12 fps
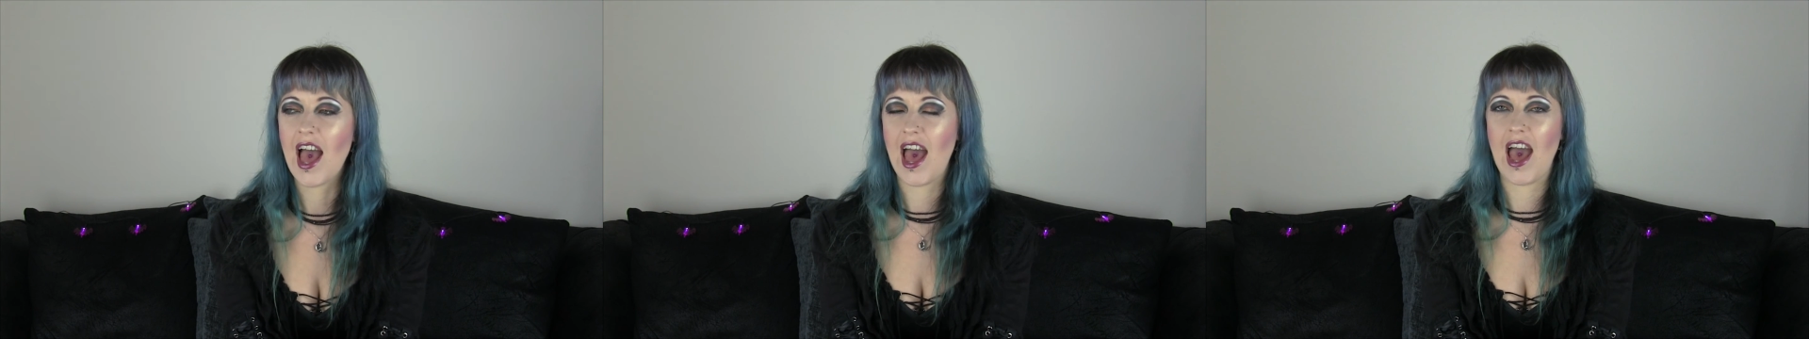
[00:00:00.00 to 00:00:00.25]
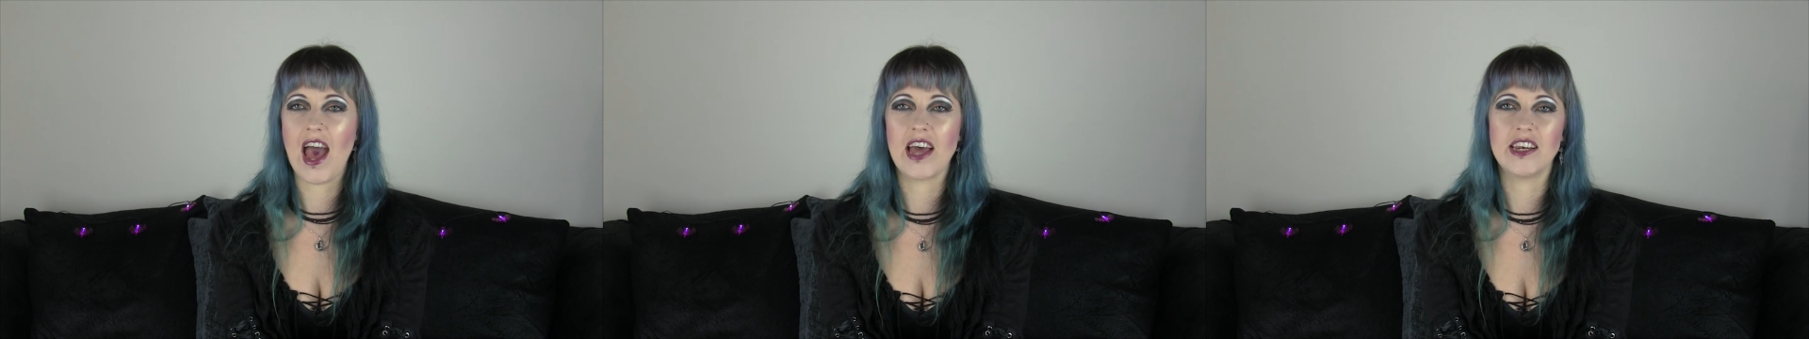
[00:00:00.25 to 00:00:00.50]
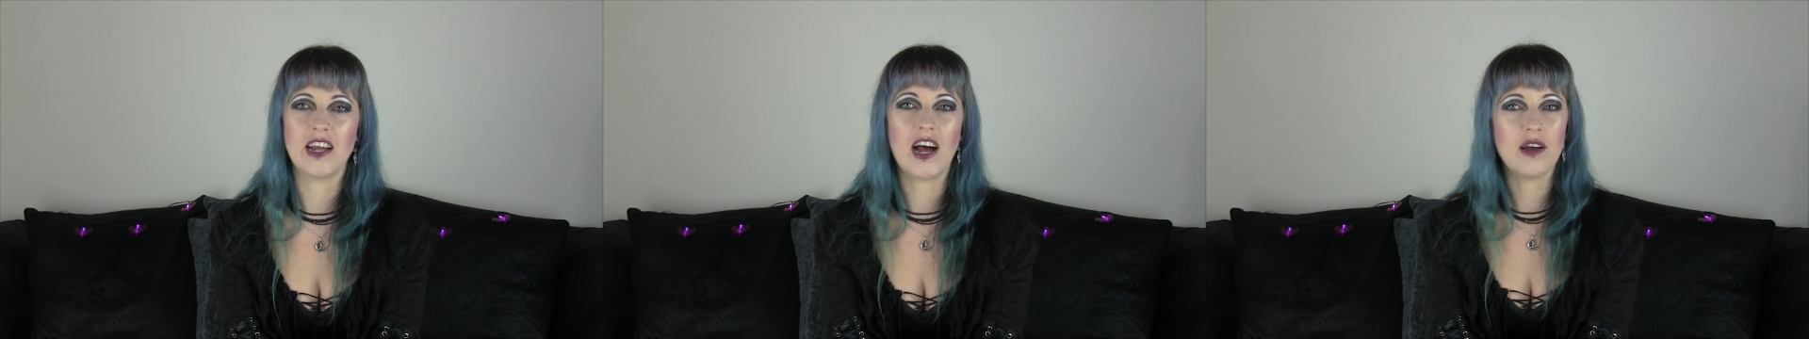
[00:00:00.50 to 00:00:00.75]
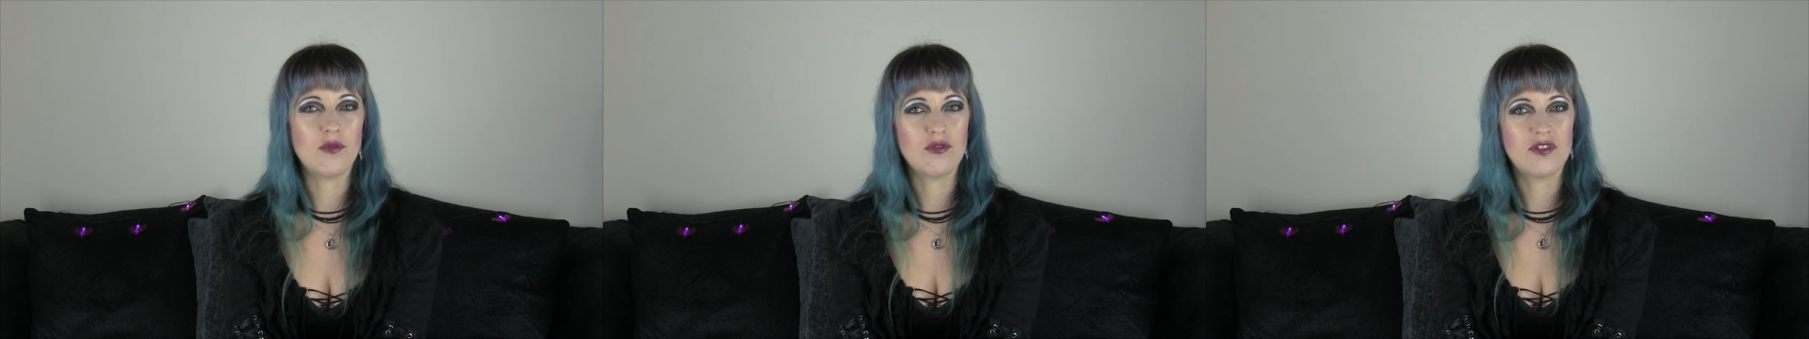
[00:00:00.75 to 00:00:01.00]
and
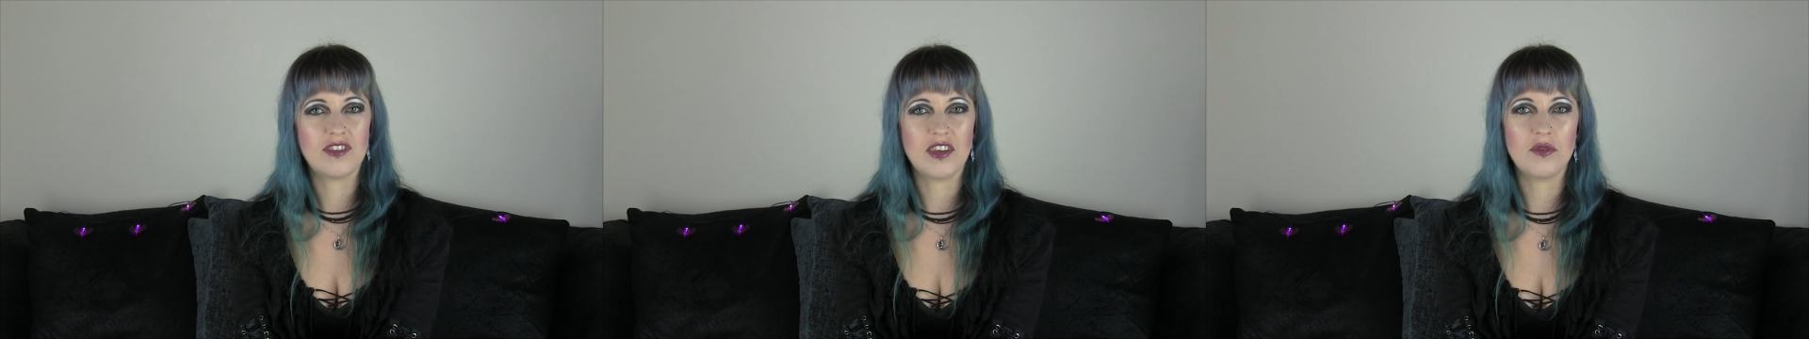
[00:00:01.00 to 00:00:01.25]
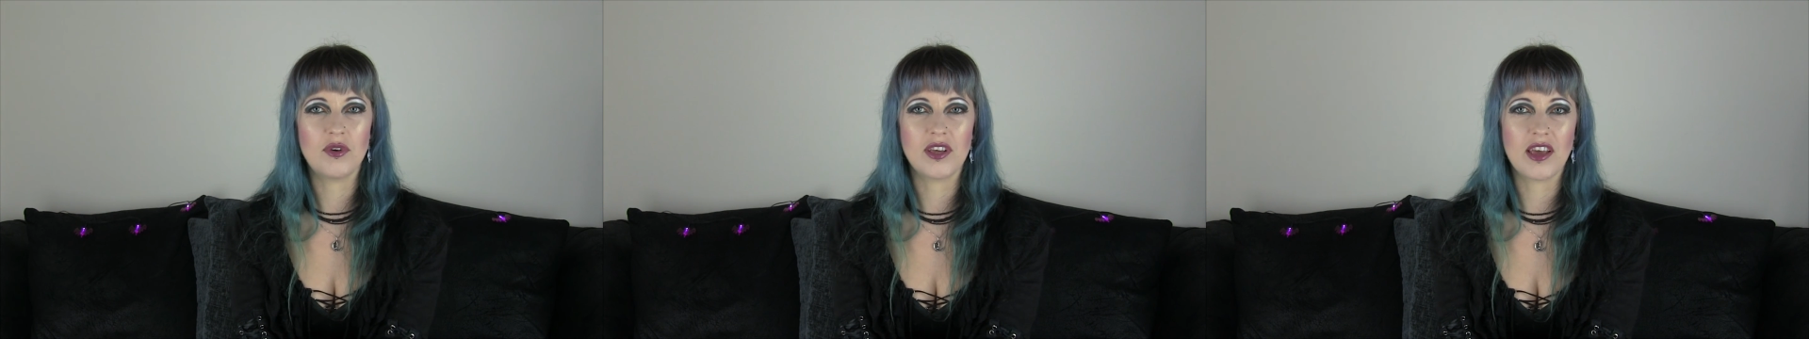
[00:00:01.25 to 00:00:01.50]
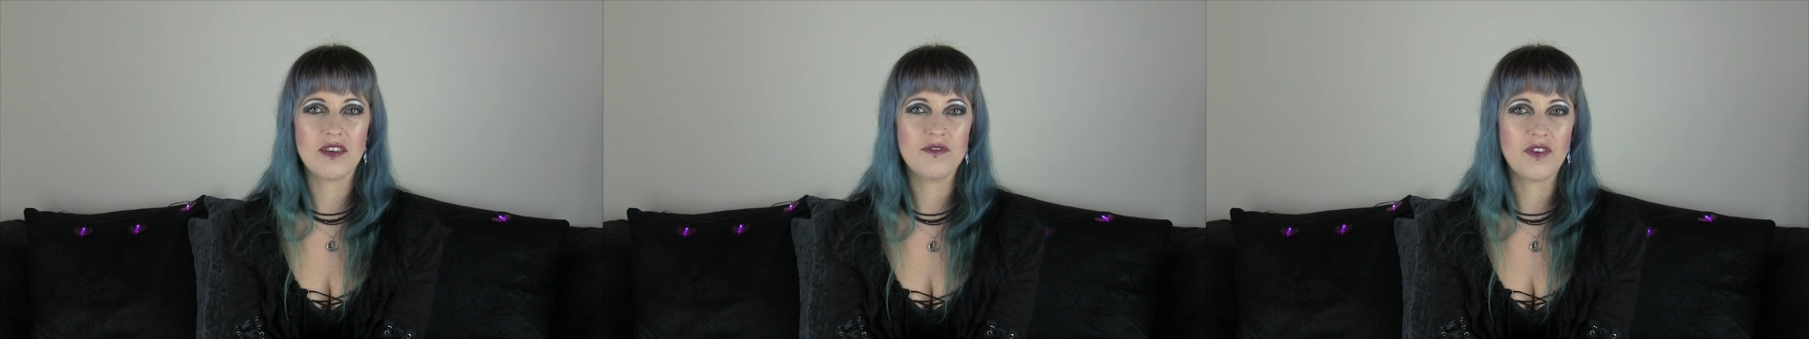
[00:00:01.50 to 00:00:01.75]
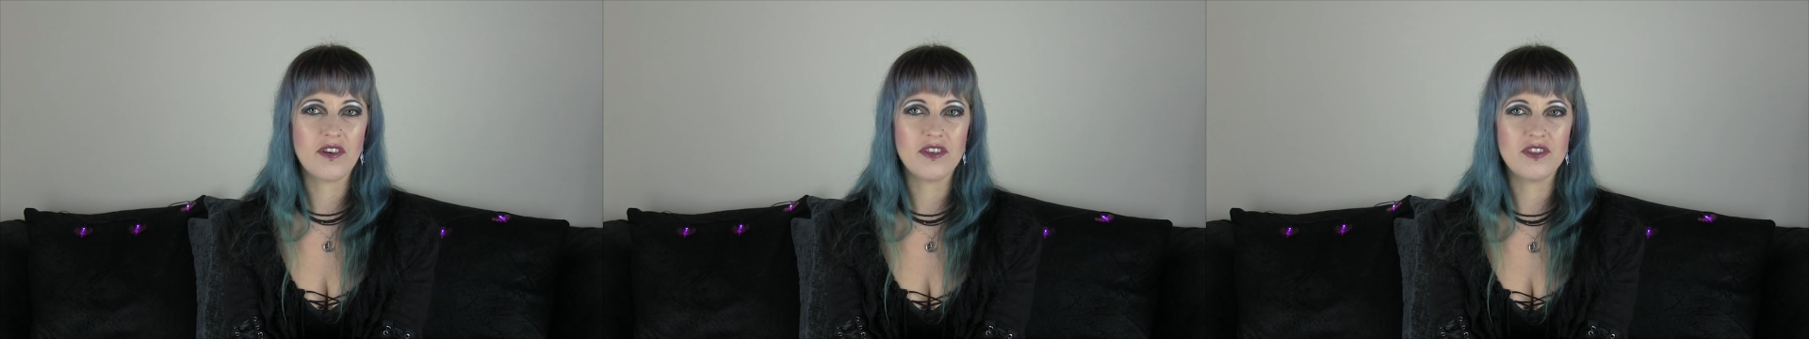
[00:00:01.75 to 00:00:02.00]
I will see you all again very